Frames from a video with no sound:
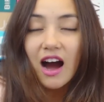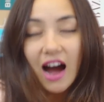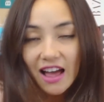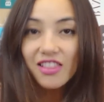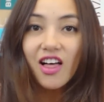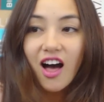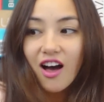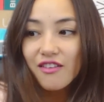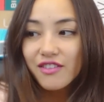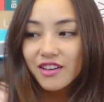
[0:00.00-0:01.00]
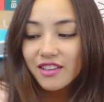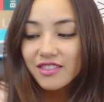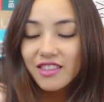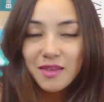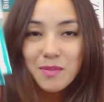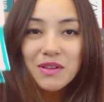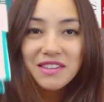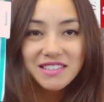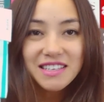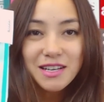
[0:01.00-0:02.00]
I love that they put
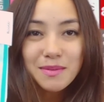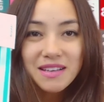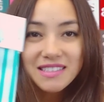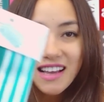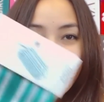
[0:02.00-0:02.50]
this in here because